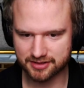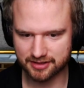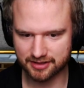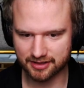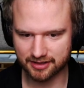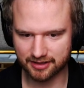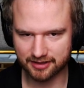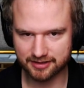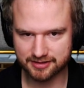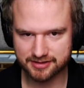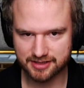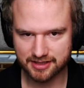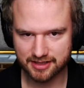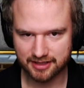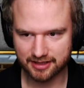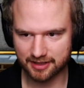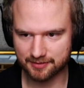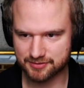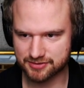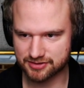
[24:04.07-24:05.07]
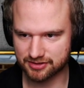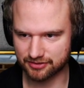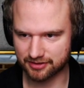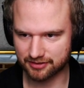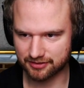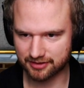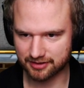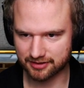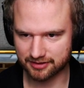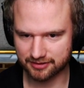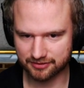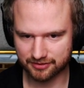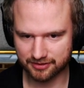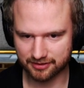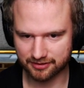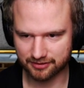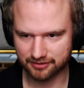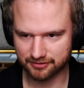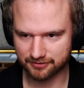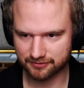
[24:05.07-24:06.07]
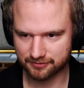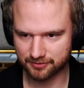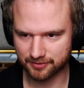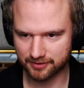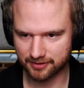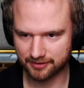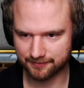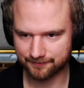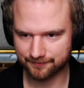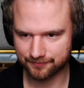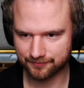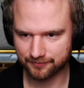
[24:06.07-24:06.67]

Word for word: Knight. Yeah, I'm sorry, you can go as well.